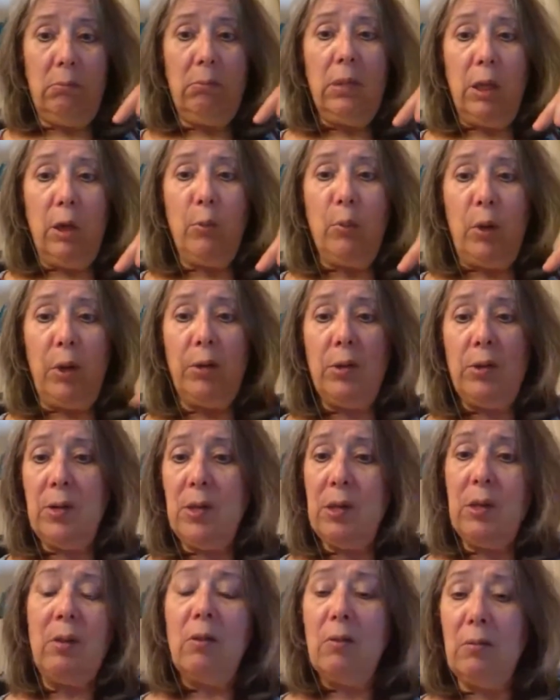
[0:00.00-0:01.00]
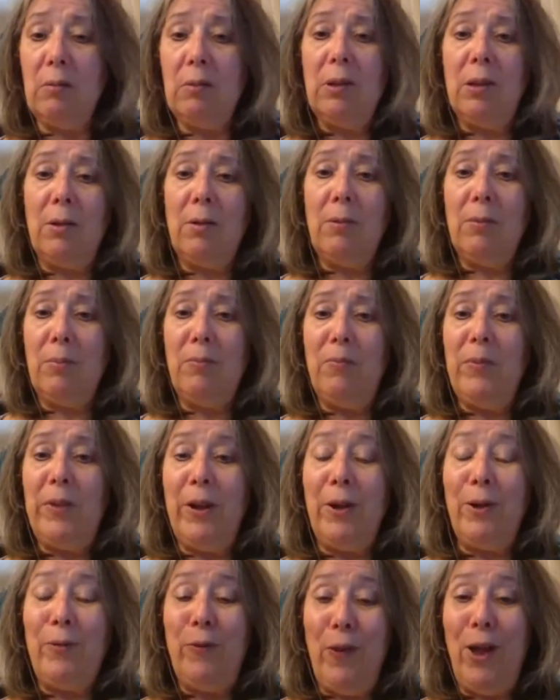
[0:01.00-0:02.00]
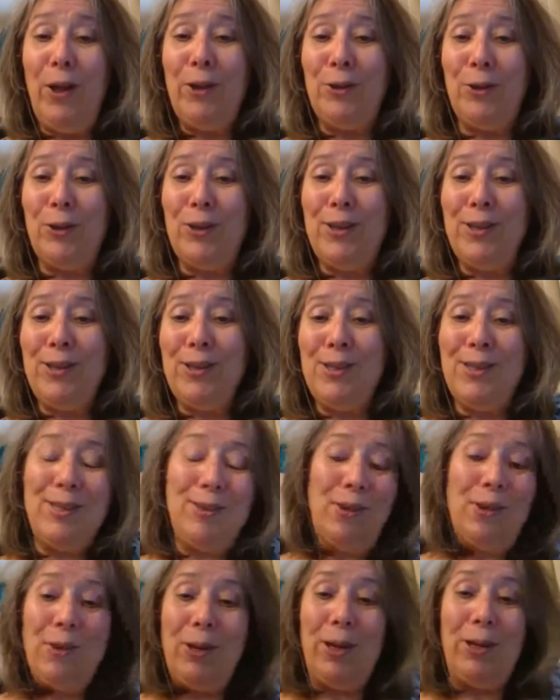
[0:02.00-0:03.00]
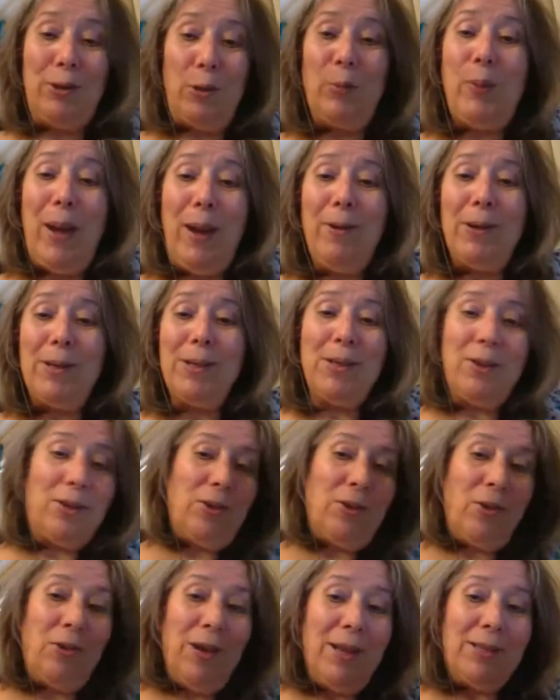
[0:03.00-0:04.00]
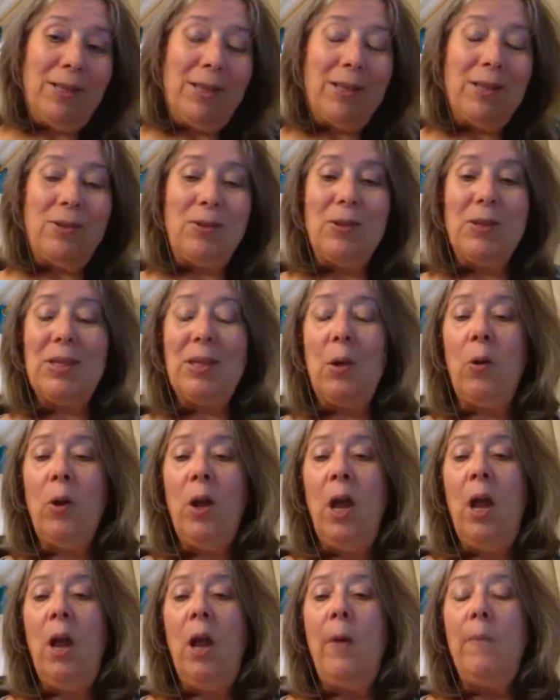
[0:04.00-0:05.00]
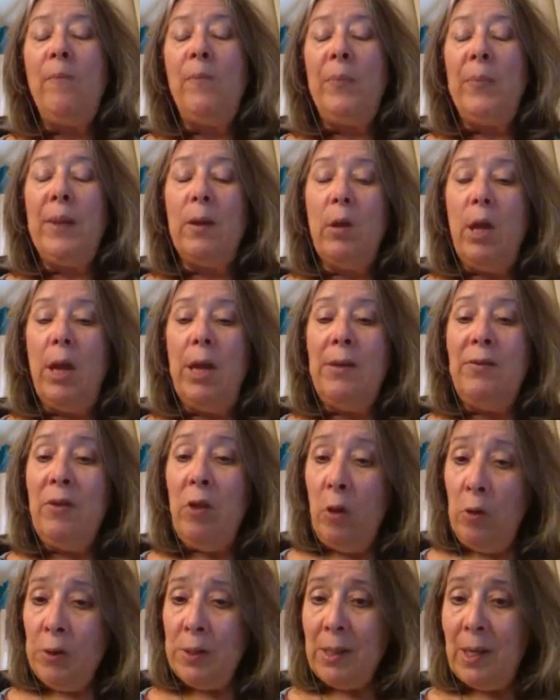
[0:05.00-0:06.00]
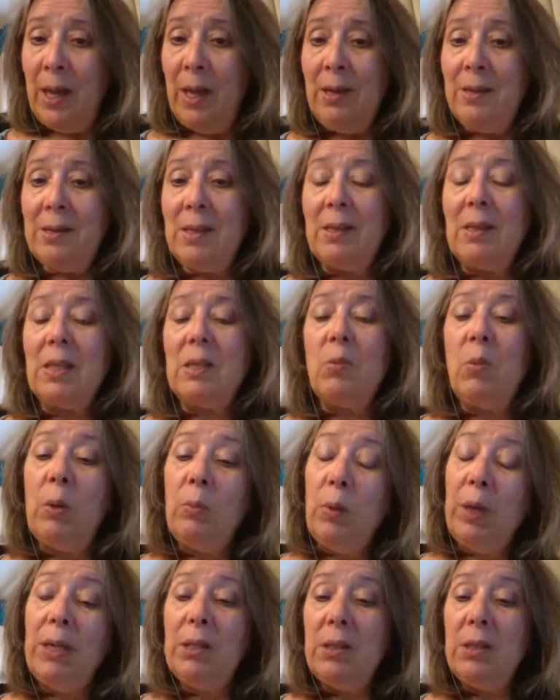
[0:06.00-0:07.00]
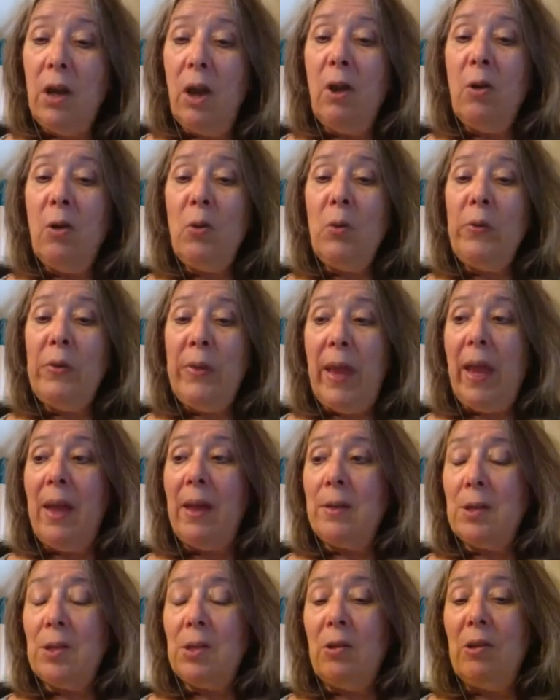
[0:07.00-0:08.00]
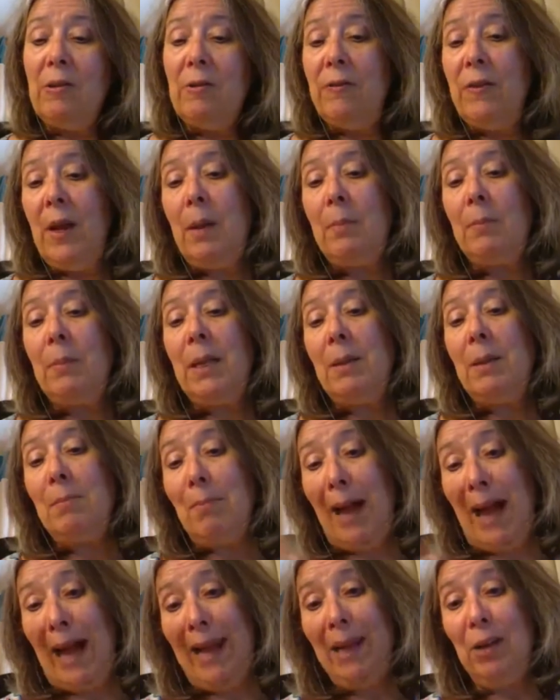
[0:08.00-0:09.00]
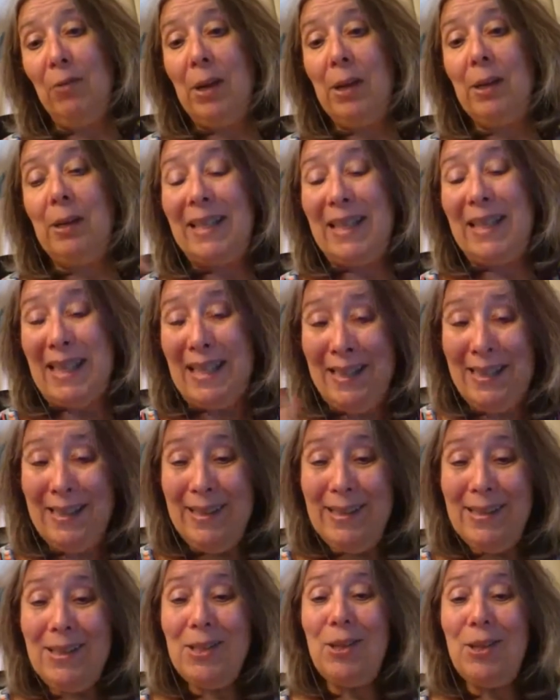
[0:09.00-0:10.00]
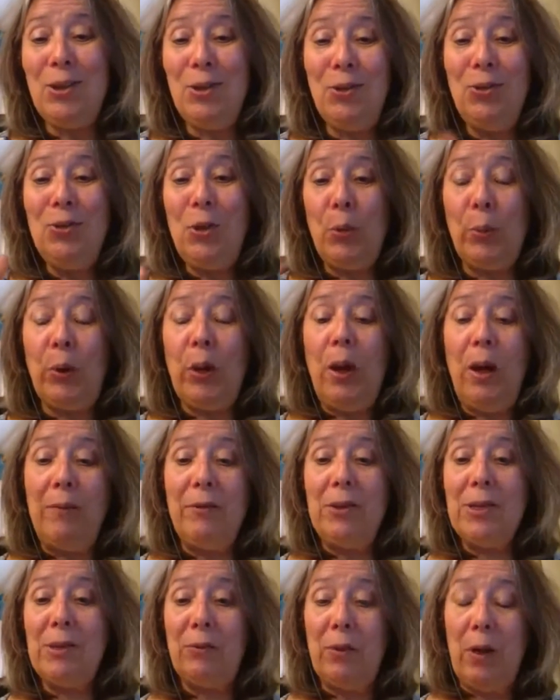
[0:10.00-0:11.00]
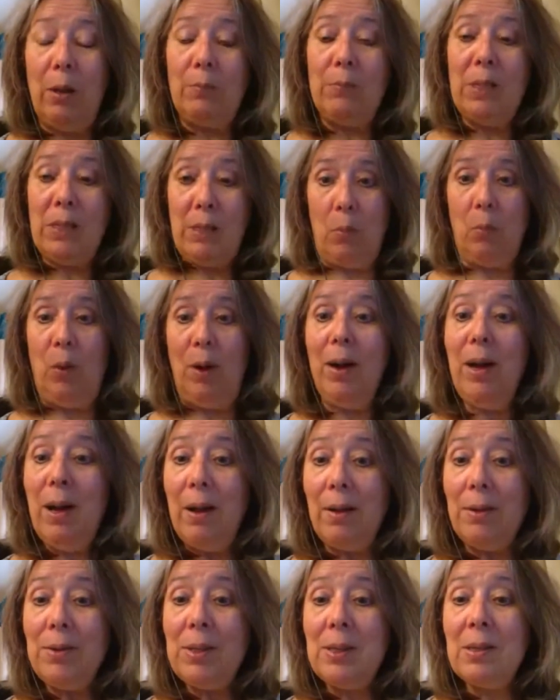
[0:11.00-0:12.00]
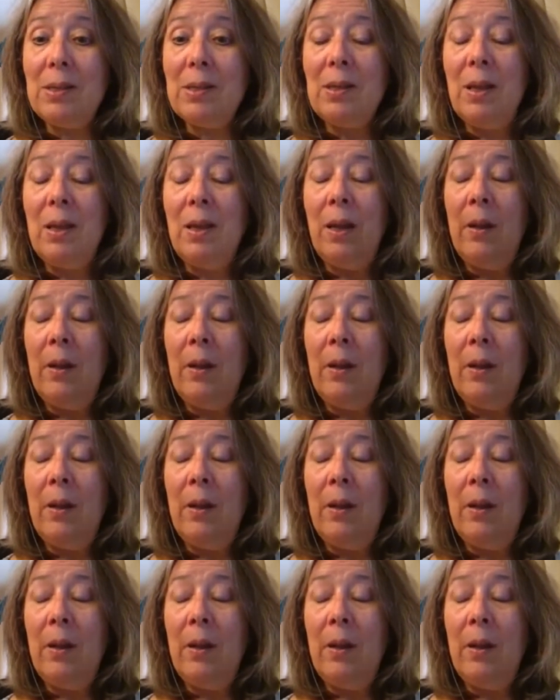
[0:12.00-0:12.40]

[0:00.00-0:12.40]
they're brothers, so their father is and their parents are your ancestors. So in those cases, when we know that a certain family migrated into the province from somewhere else,